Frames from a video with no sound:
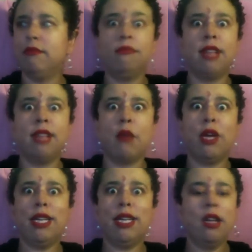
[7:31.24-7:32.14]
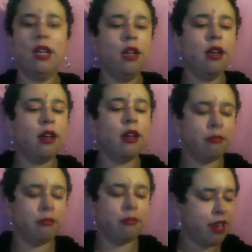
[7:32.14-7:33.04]
not white,
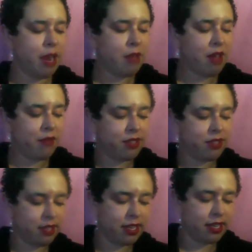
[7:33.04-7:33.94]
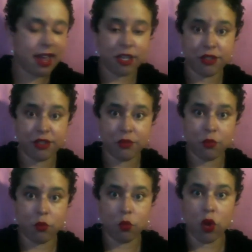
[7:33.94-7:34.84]
but I'm obviously not just
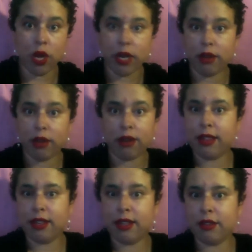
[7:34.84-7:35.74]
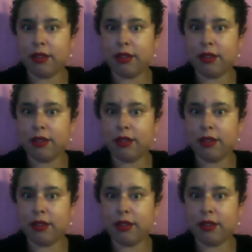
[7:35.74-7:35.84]
one ethnic,